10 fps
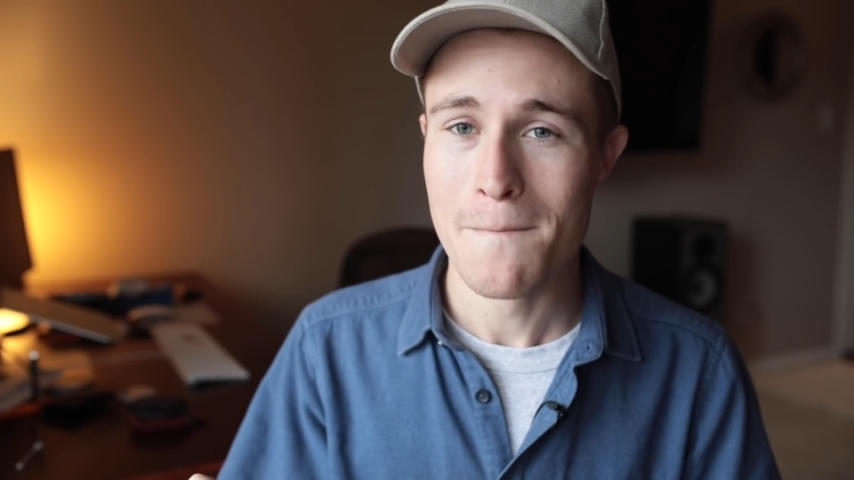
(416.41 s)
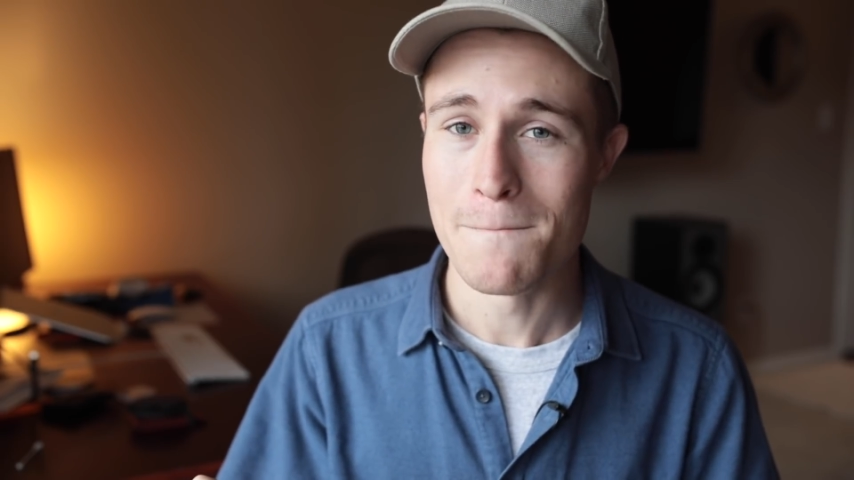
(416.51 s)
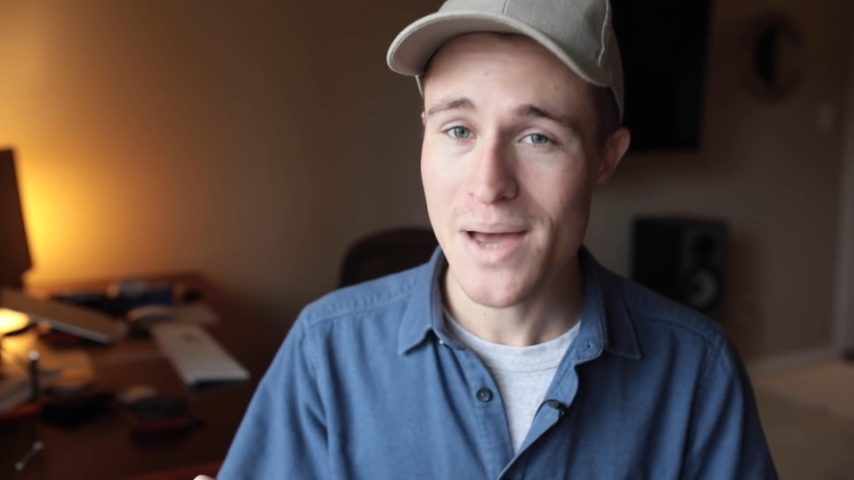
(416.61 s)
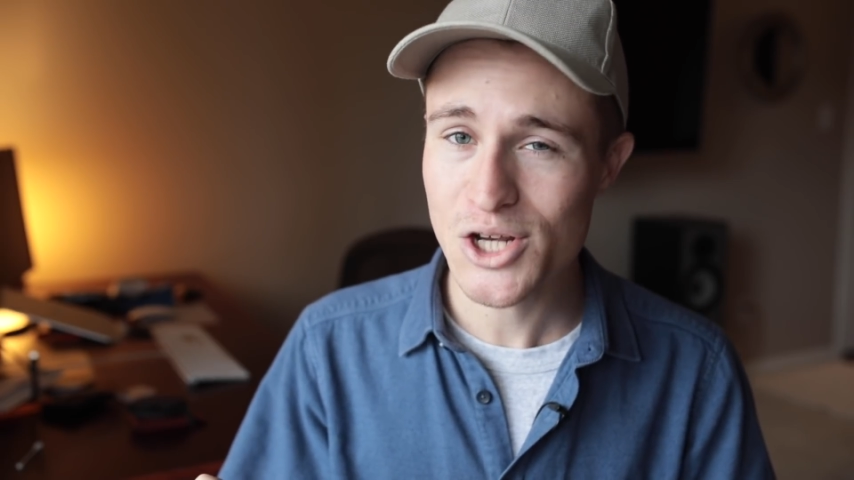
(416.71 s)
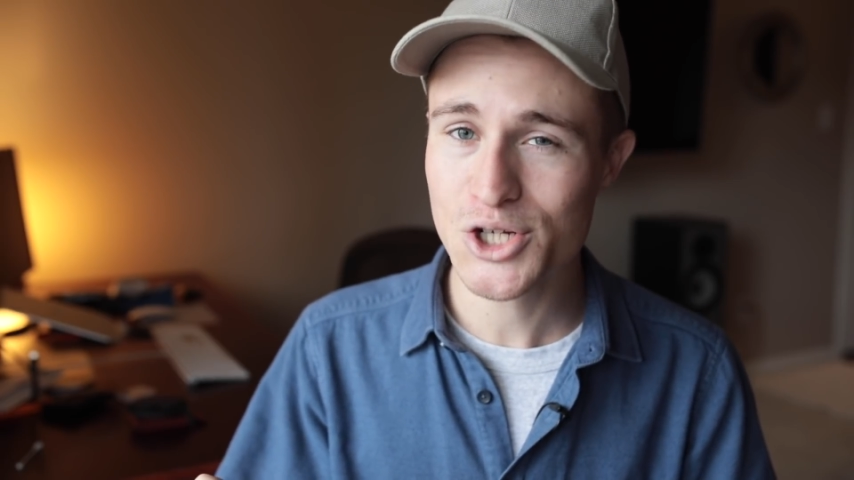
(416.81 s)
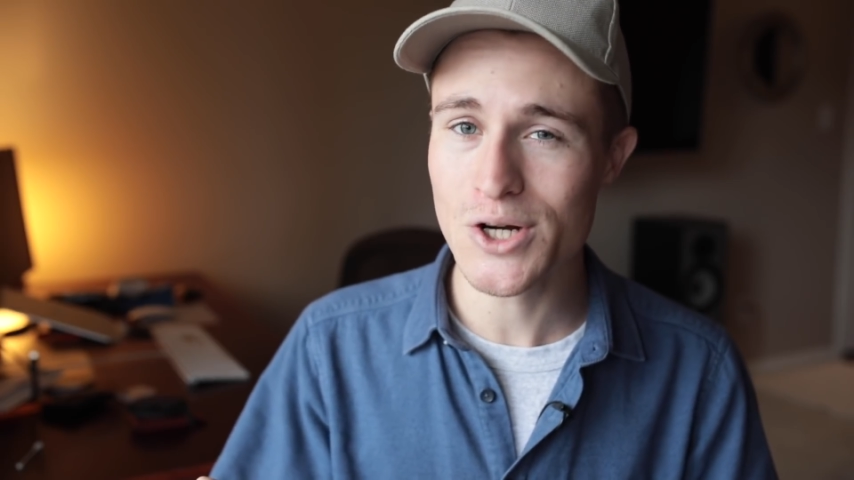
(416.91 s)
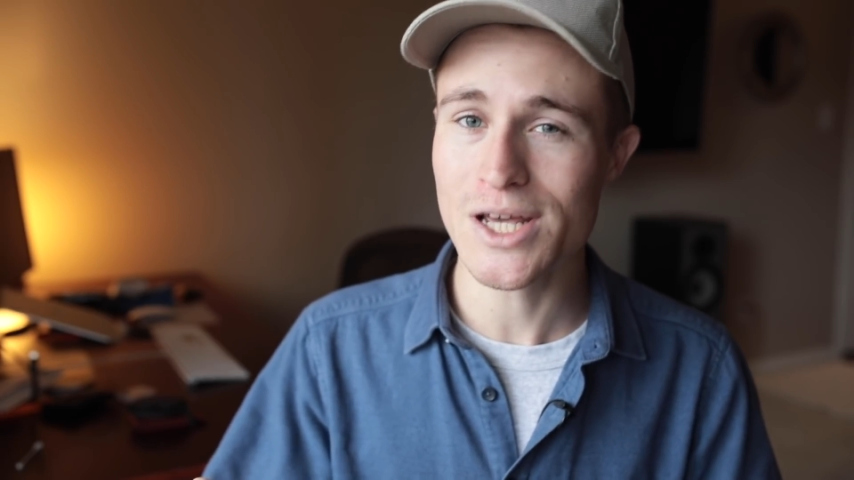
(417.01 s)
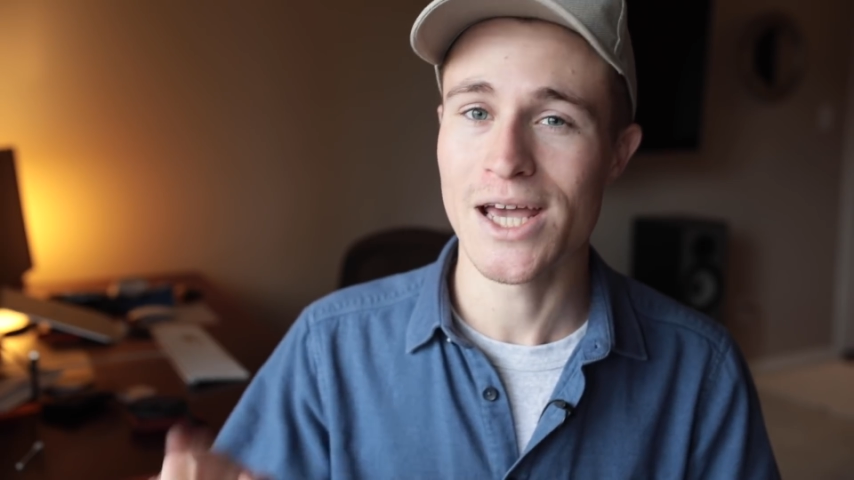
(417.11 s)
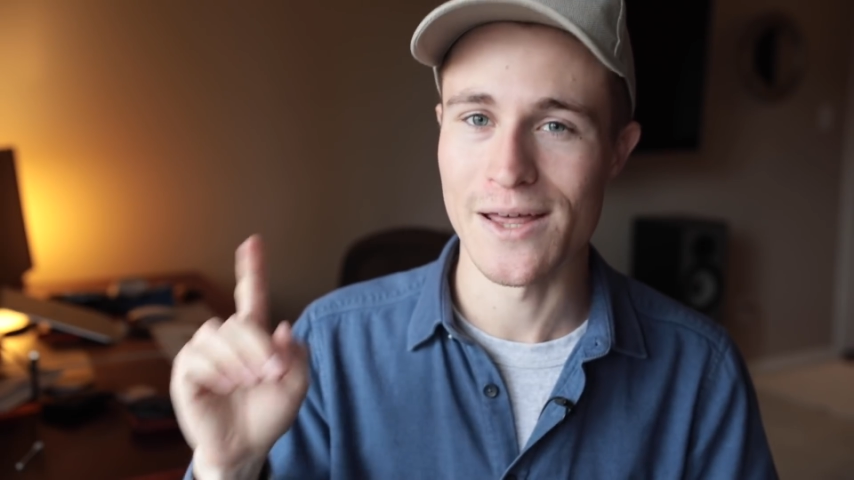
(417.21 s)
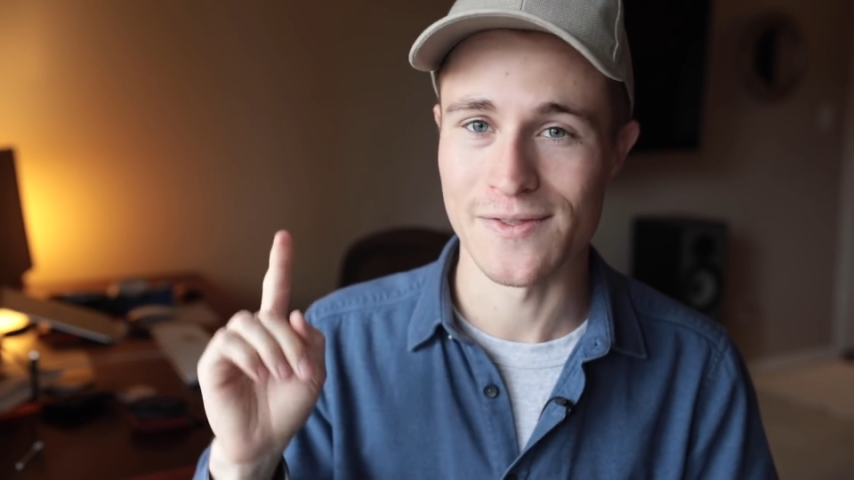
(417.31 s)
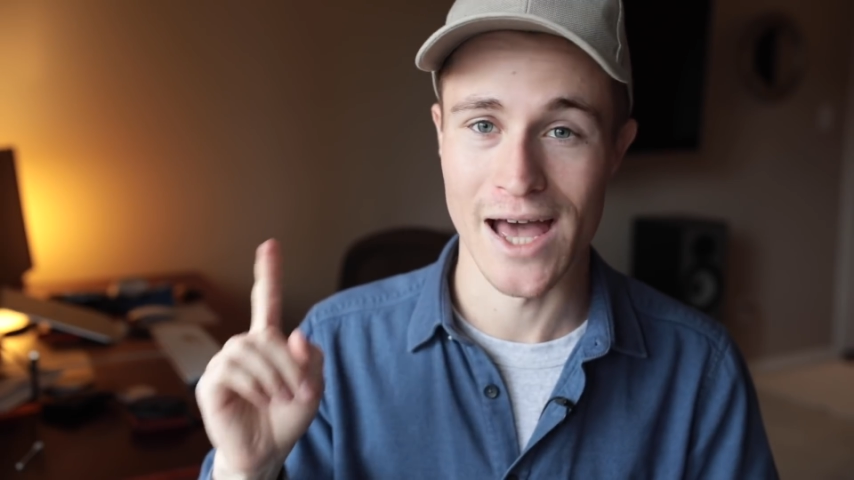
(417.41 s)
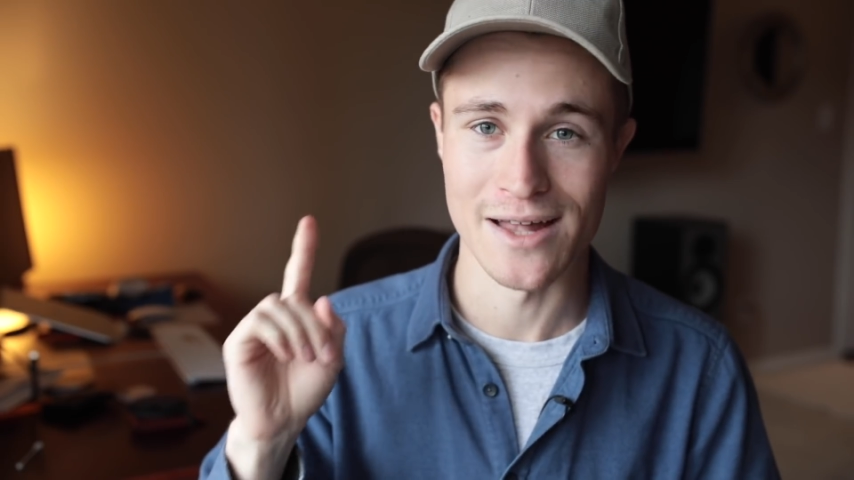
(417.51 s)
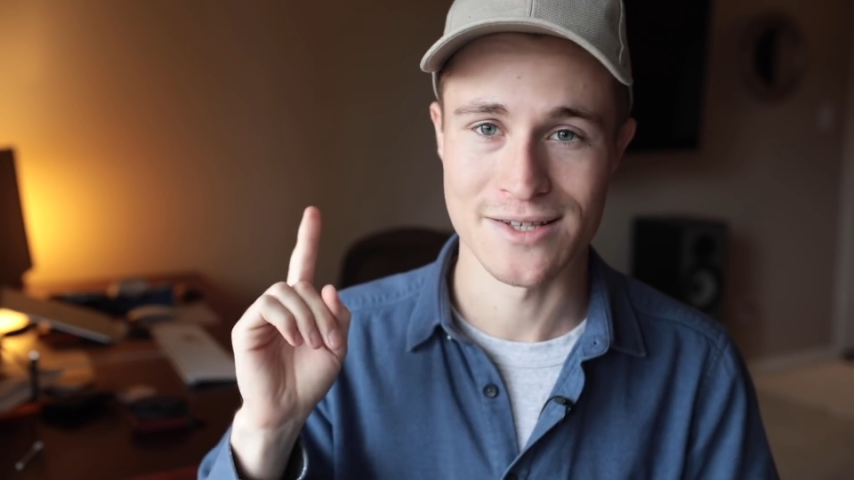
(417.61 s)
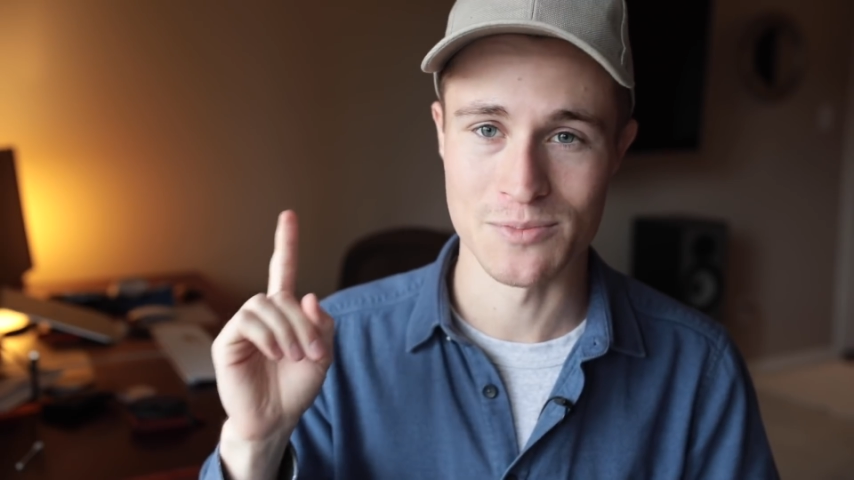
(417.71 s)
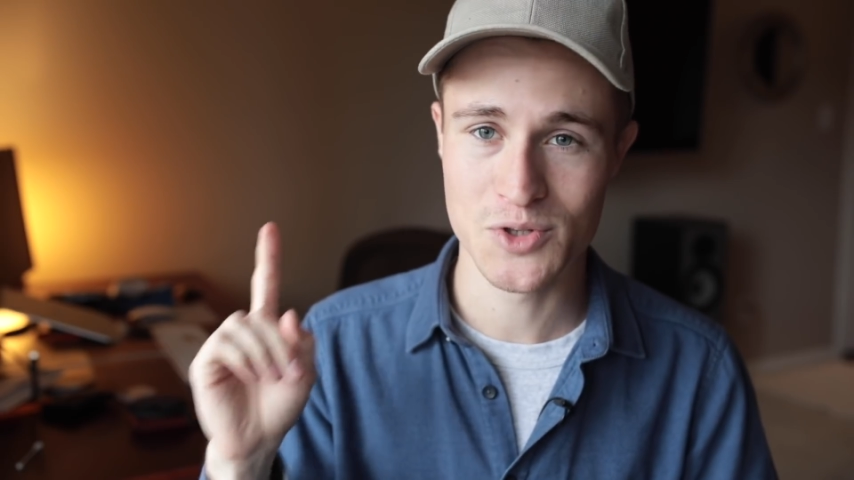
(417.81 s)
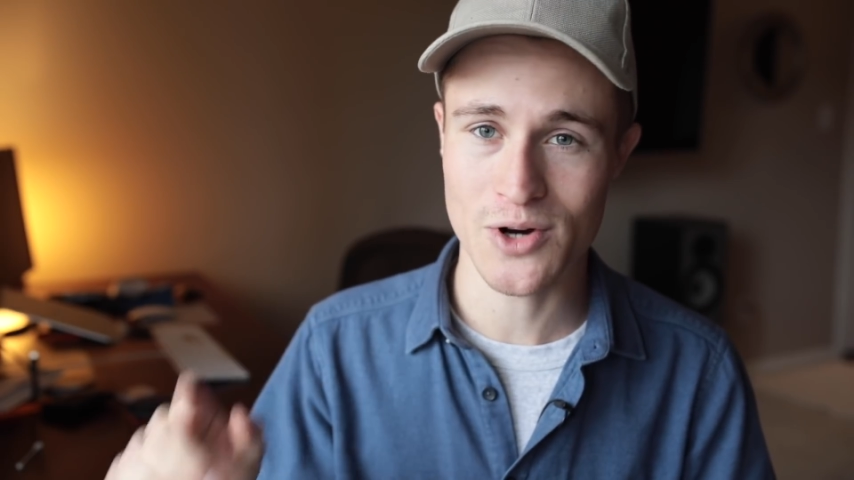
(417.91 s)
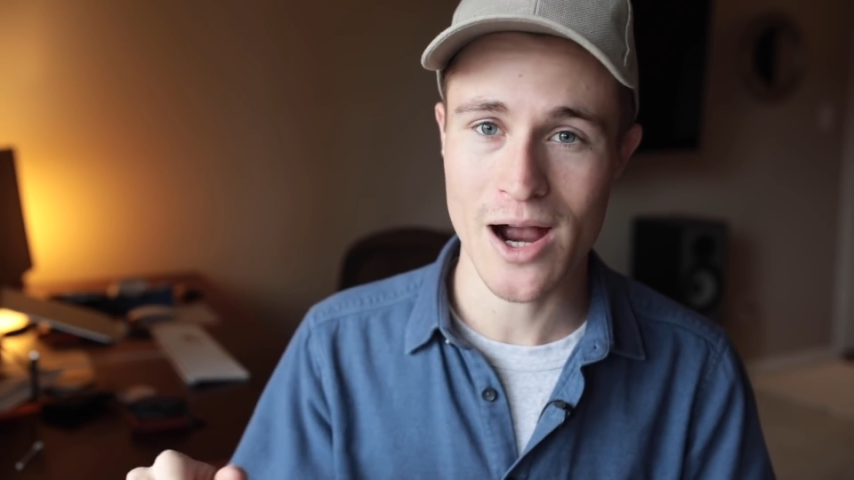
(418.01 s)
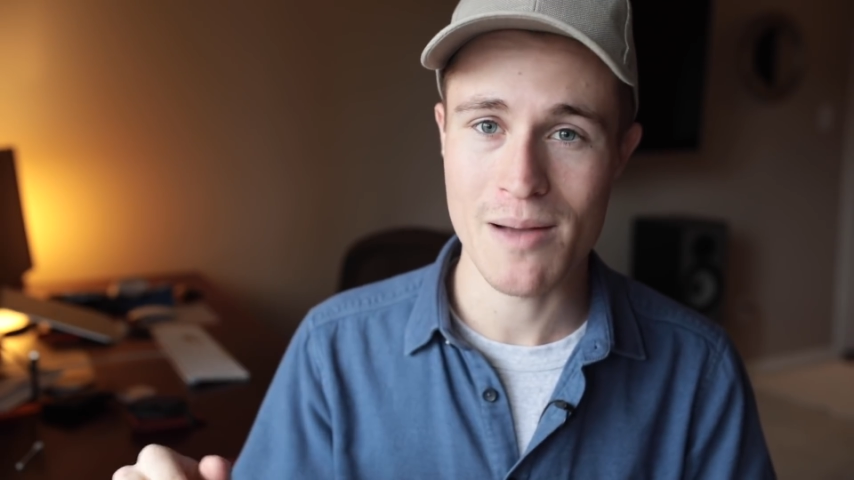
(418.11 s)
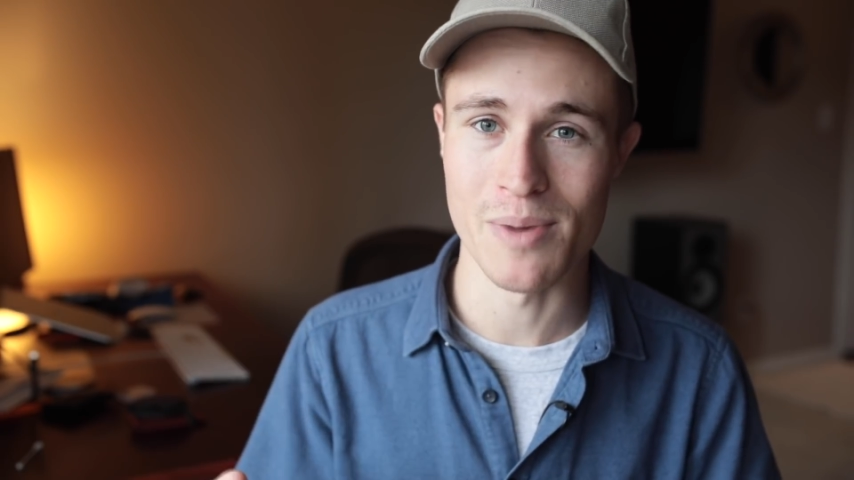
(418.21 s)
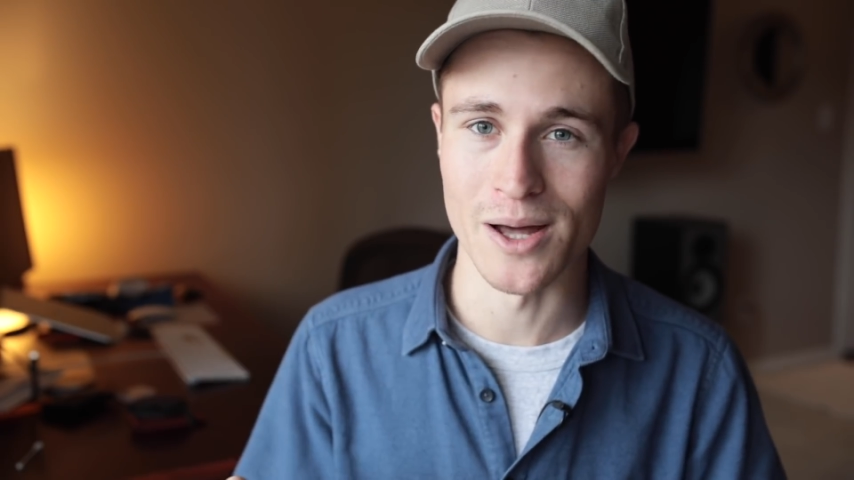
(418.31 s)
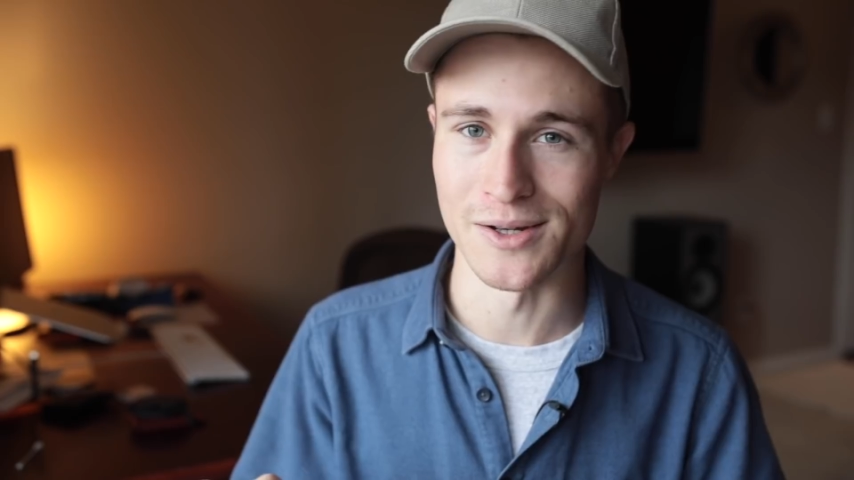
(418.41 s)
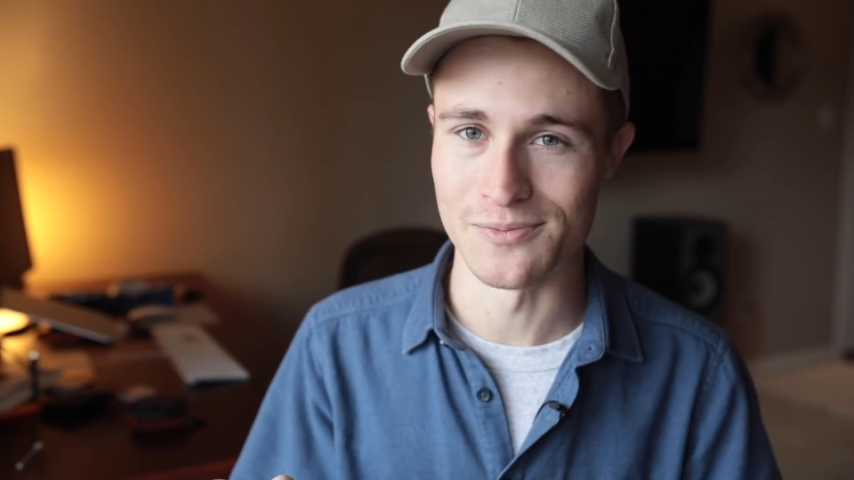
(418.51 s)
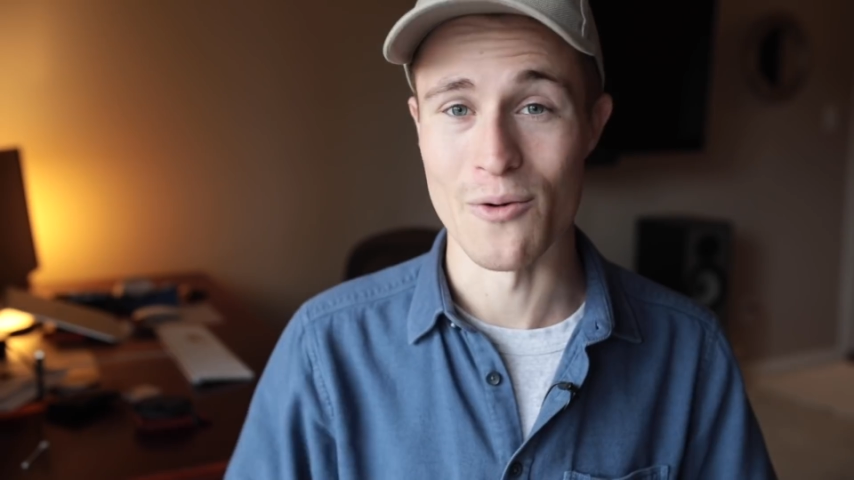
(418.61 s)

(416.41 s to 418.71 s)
make sure to hit that subscribe button.